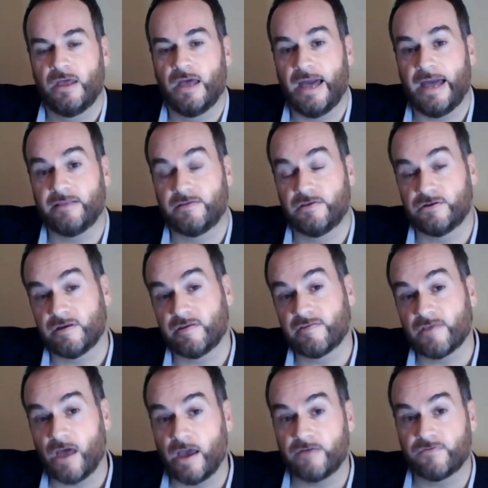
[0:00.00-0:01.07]
and to
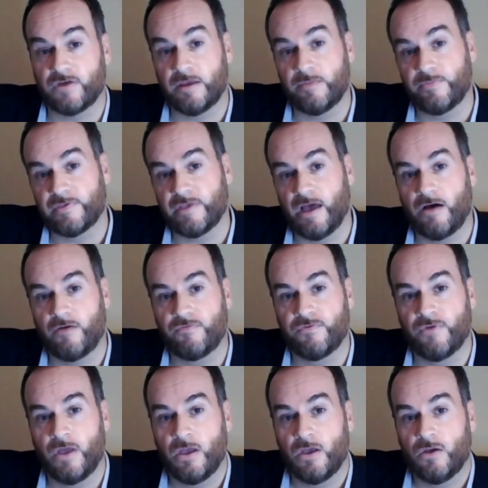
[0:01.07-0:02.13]
decide for himself
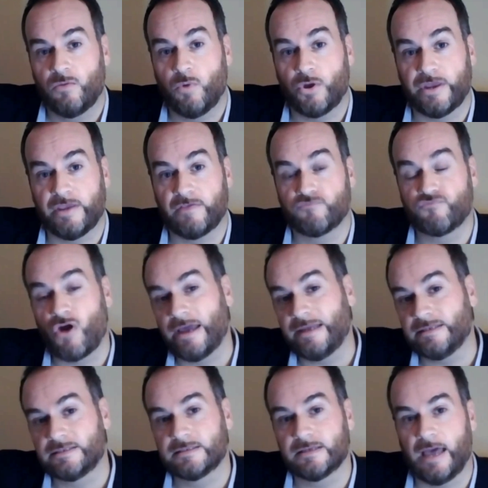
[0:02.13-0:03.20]
what is
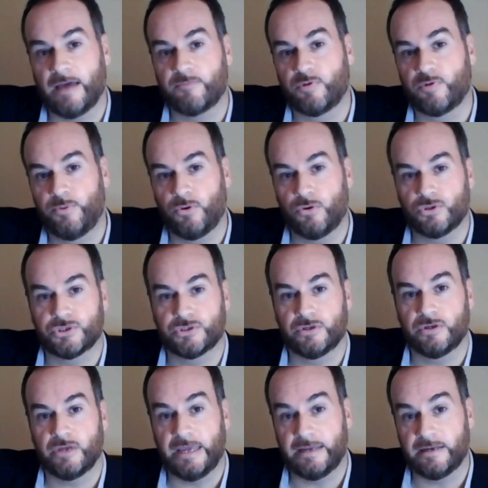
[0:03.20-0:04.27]
right and
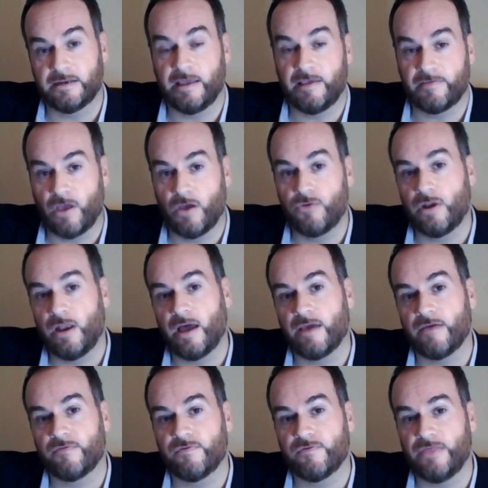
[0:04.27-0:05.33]
proportionate in his own life.